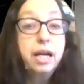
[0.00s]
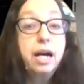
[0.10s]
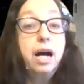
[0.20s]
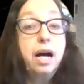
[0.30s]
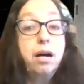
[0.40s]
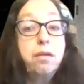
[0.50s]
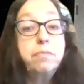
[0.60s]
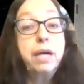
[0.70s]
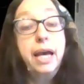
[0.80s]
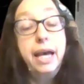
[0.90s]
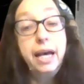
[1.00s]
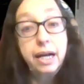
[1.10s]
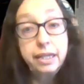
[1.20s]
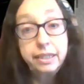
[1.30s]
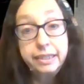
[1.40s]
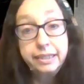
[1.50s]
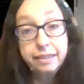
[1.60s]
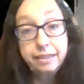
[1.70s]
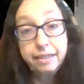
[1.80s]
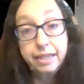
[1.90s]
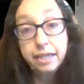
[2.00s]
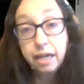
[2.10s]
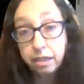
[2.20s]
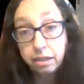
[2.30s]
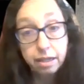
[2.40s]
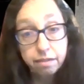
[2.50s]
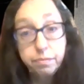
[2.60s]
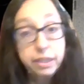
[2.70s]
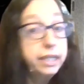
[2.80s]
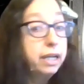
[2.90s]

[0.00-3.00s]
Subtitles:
and they got a lot of money.